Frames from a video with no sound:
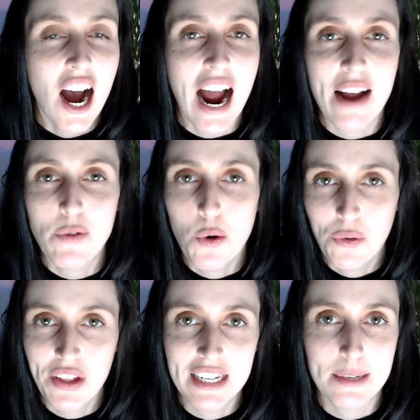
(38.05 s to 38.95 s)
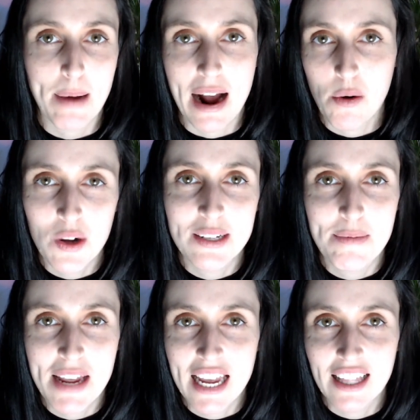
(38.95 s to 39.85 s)
I have all things about
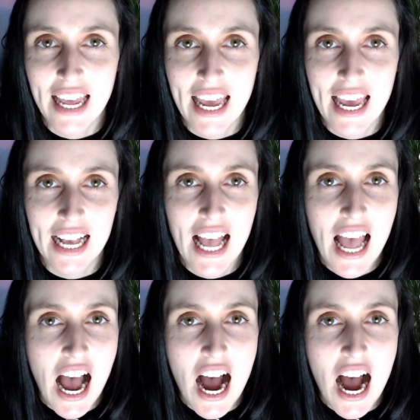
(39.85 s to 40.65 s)
quantum healing,